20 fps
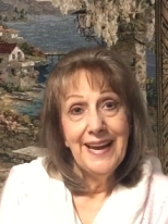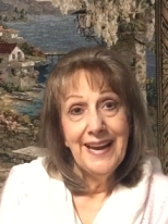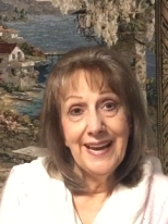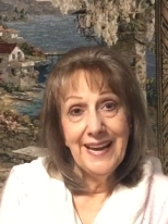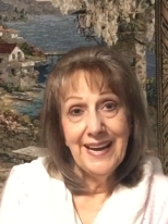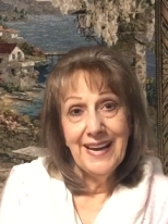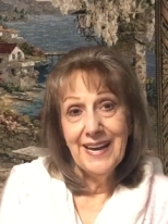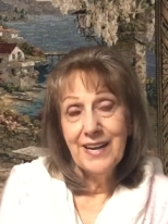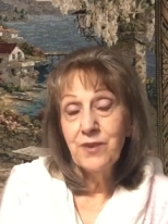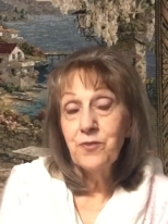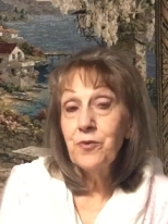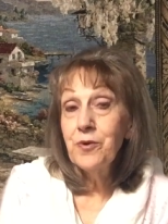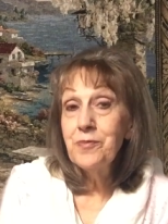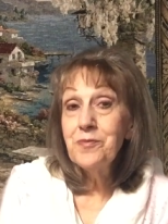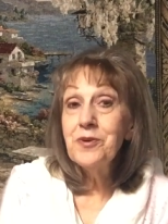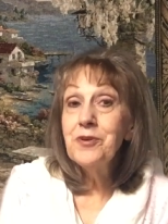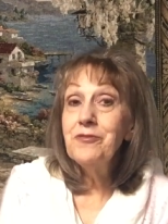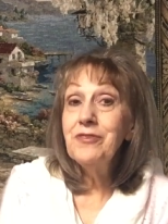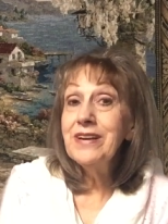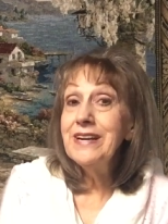and we're
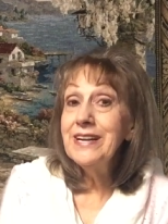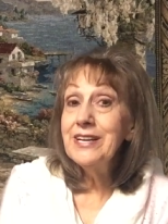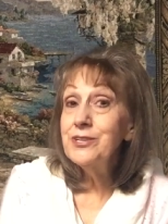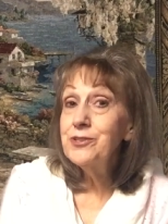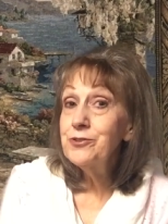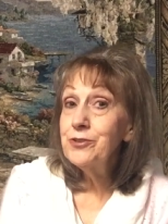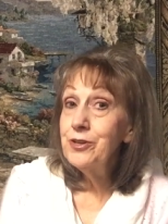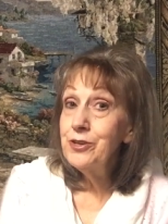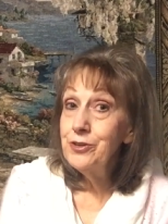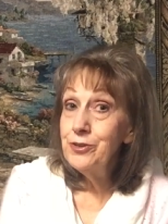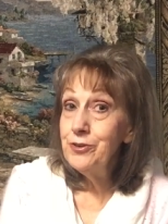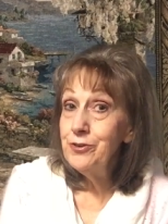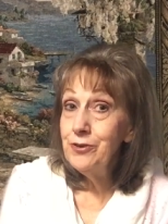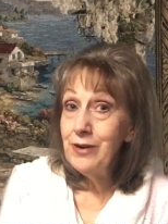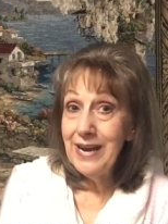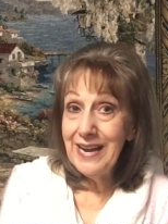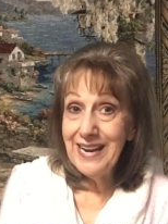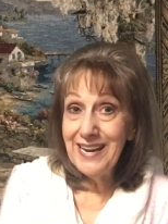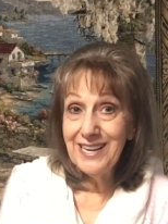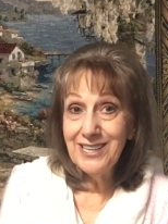moving into a new
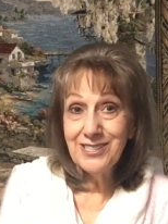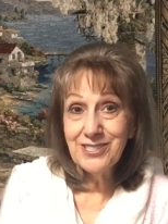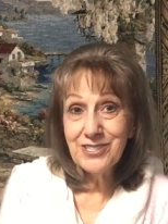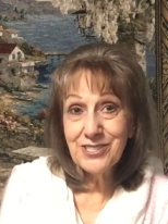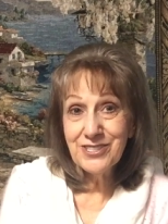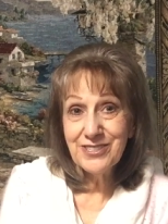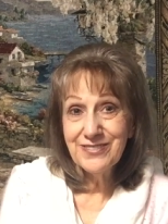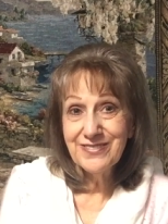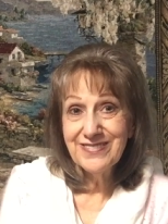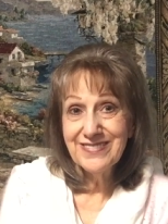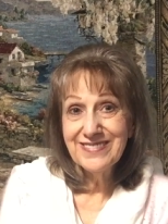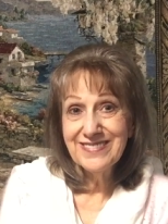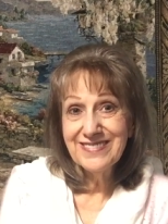age.